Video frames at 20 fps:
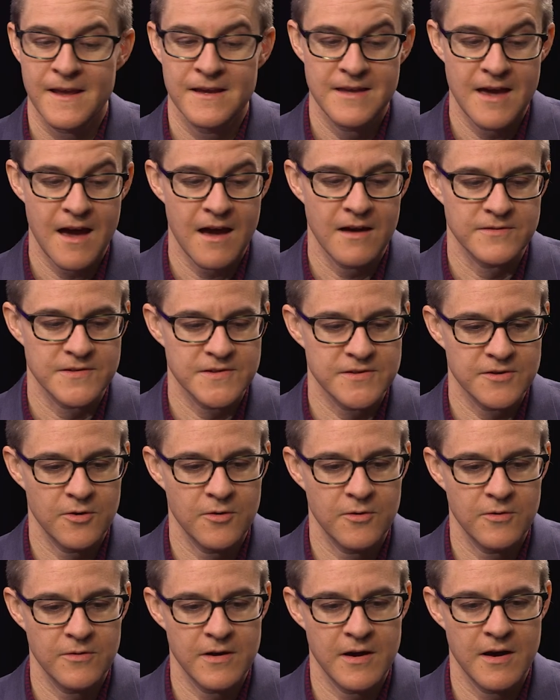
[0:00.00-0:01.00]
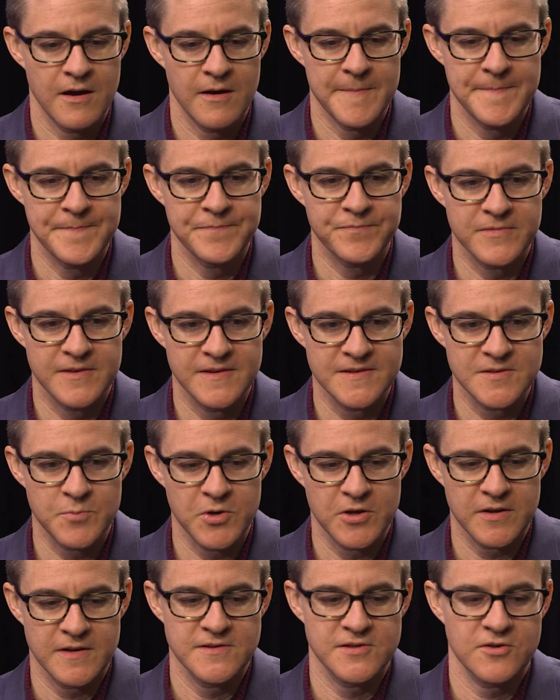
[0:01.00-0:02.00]
Yeah, so this
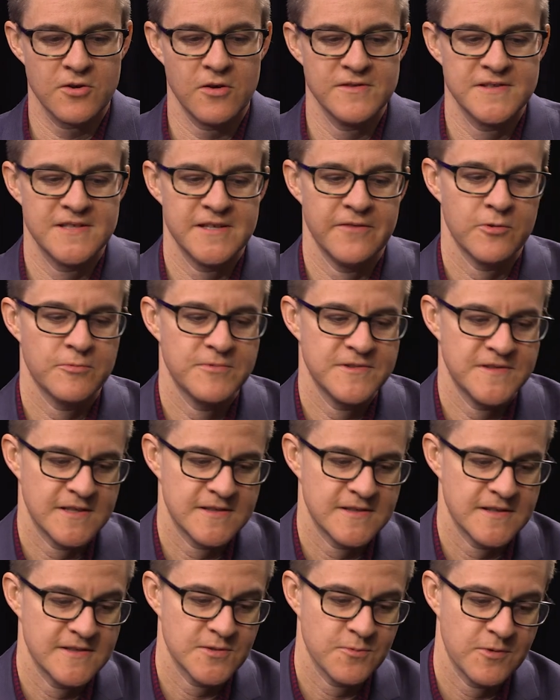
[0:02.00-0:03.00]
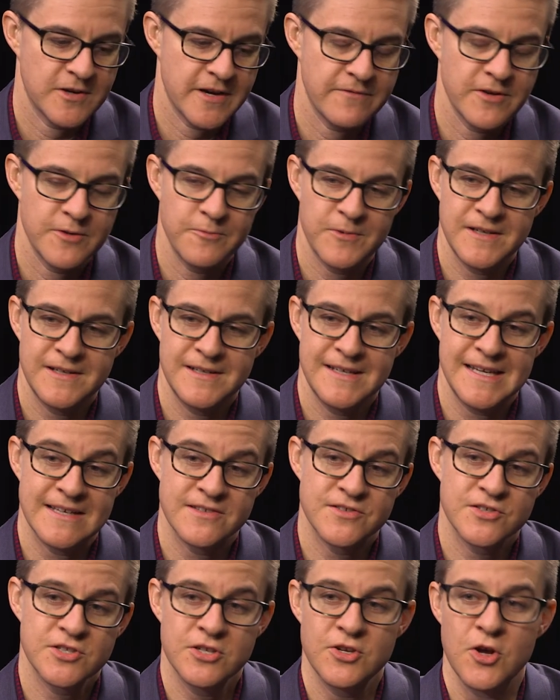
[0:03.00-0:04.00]
book is called Civil Resistance, What Everyone
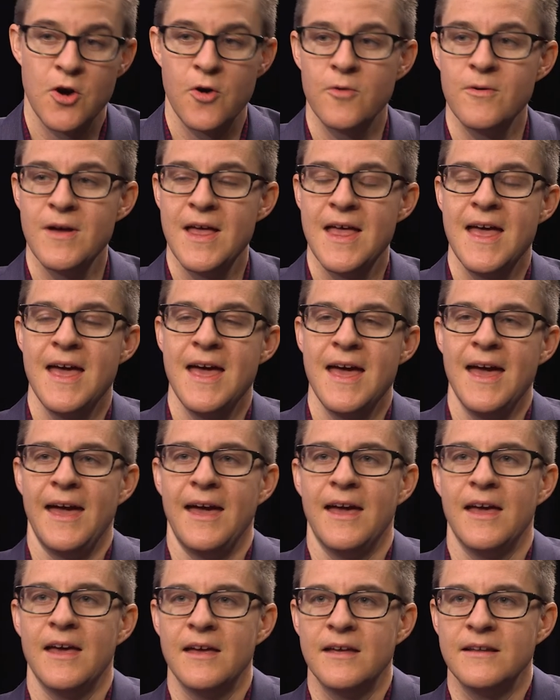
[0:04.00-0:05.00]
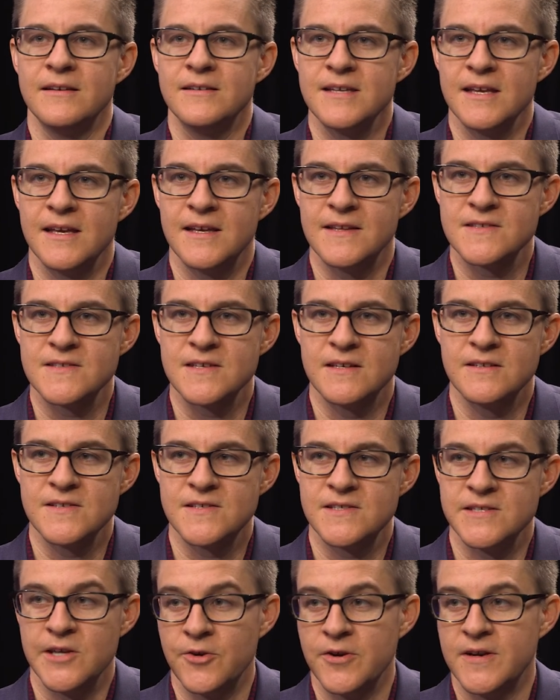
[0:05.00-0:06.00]
Needs to Know, and it's in a
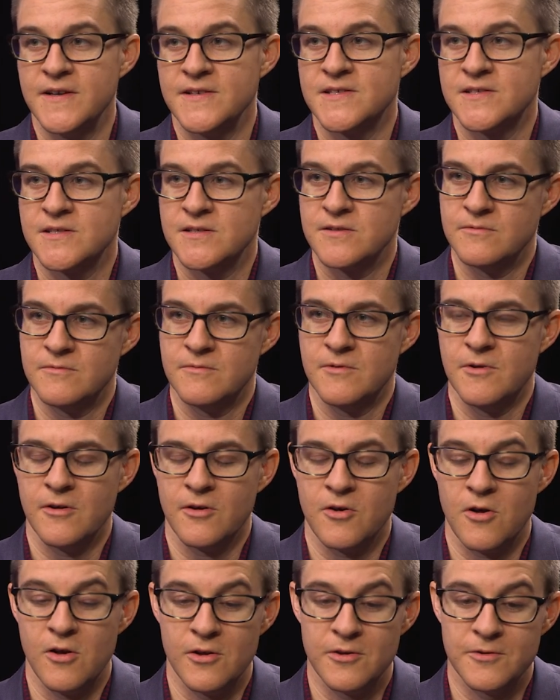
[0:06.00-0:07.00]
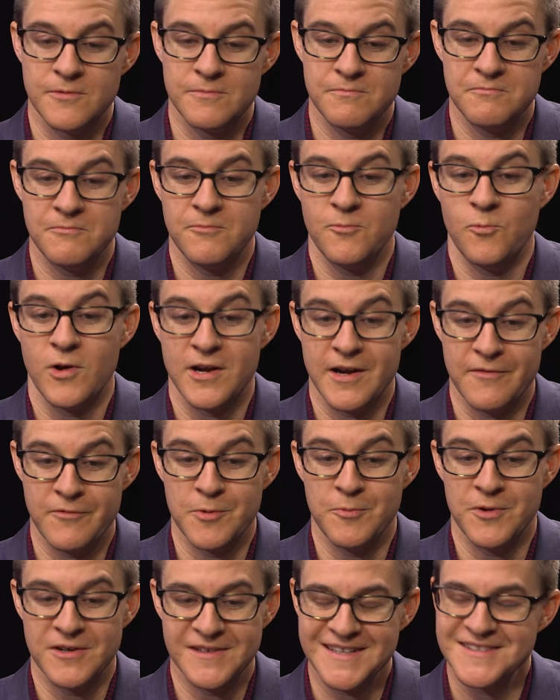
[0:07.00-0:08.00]
series called What
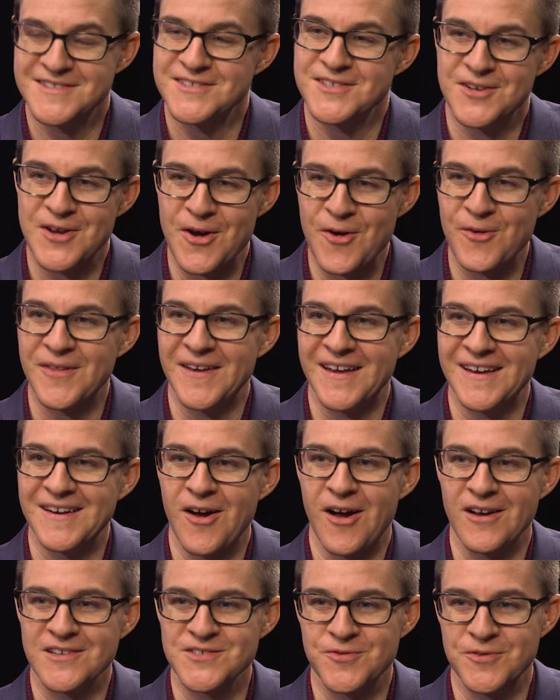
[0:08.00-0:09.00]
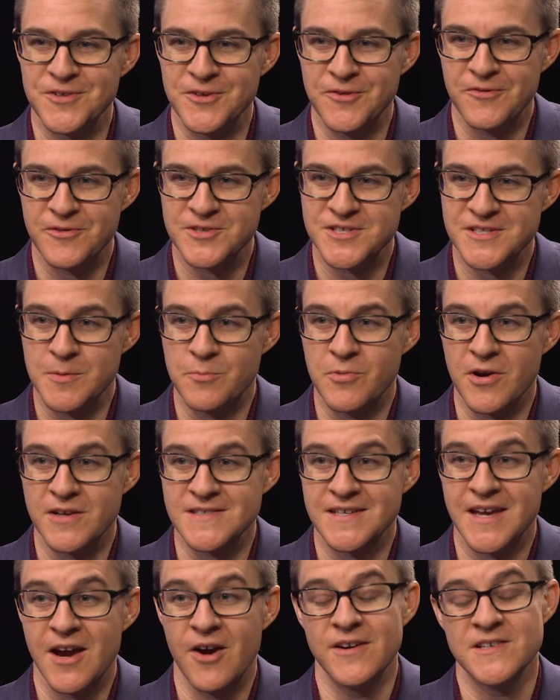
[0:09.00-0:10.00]
Everyone Needs to Know that Oxford University
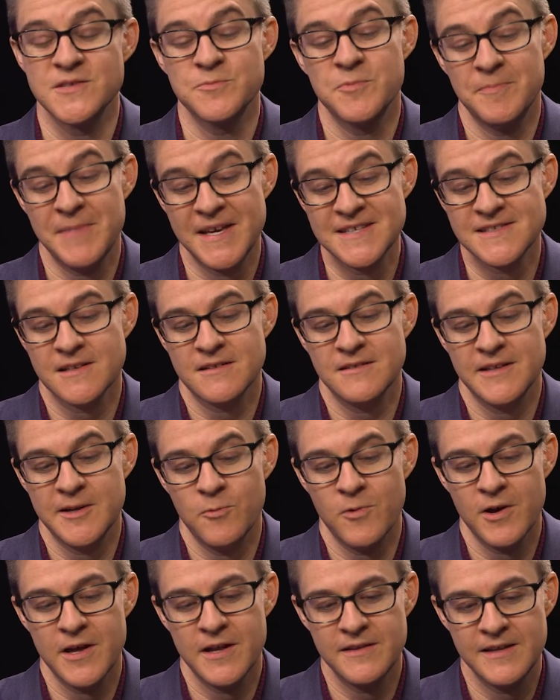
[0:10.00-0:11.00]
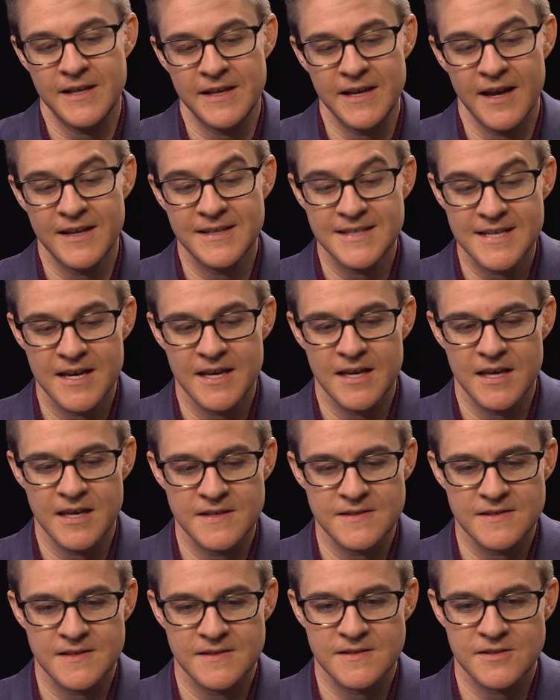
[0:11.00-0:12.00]
Press carries. But basically what the idea
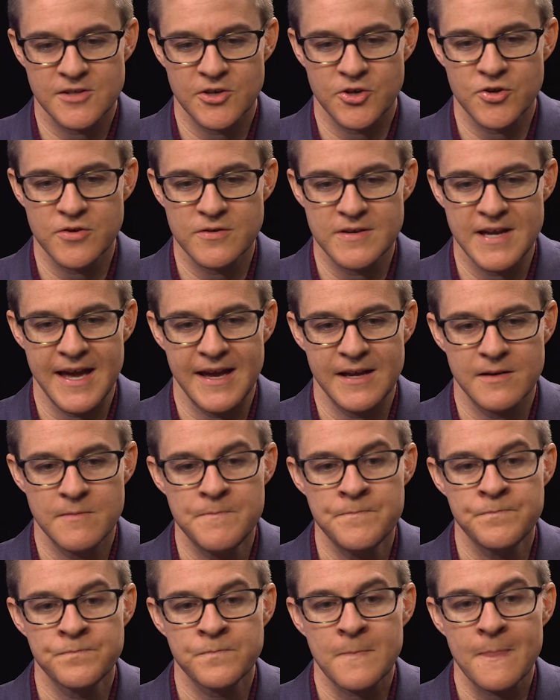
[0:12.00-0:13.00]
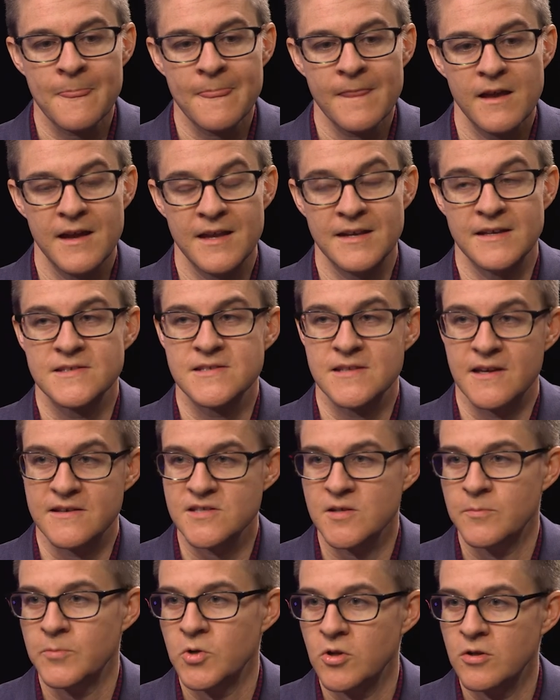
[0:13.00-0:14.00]
is to create an
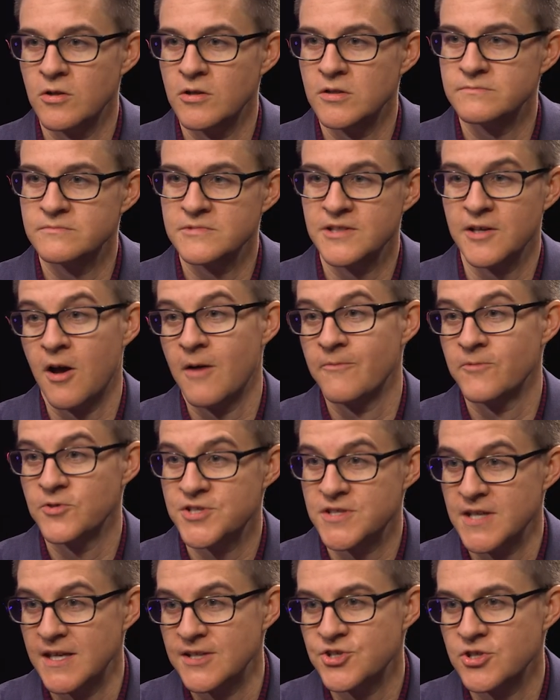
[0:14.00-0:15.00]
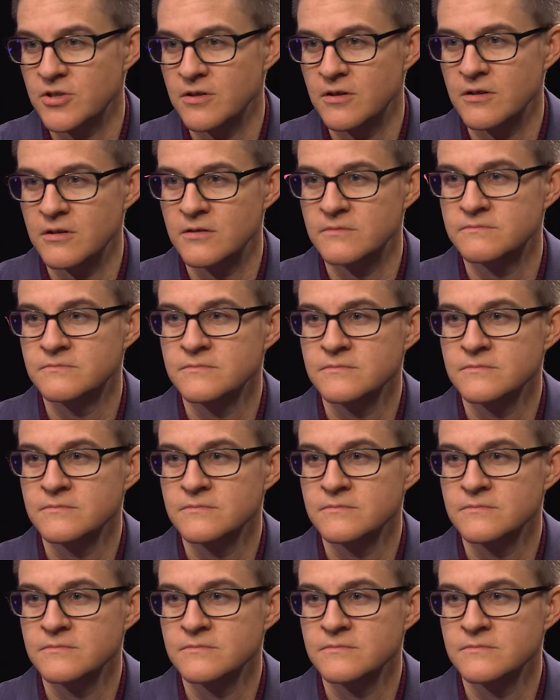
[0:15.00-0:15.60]
accessible, conversational